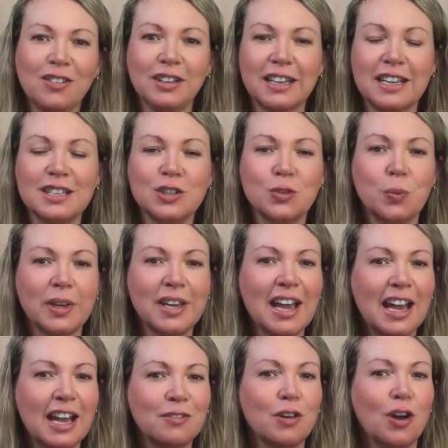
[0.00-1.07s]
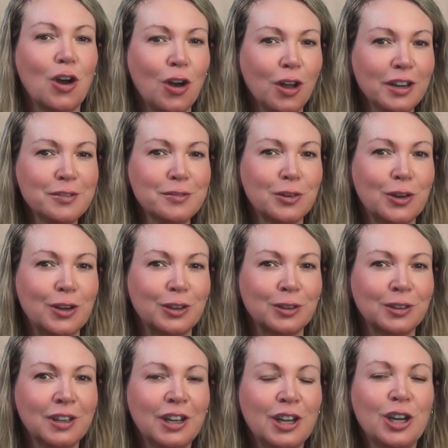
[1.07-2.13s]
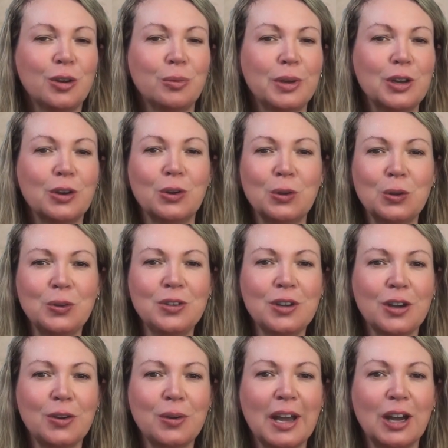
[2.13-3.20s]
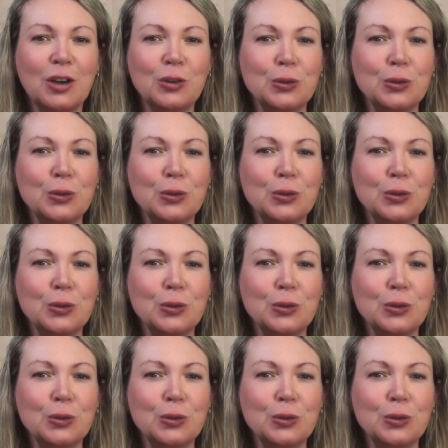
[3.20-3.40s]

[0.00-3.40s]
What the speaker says: our list we have olive oil. We all know how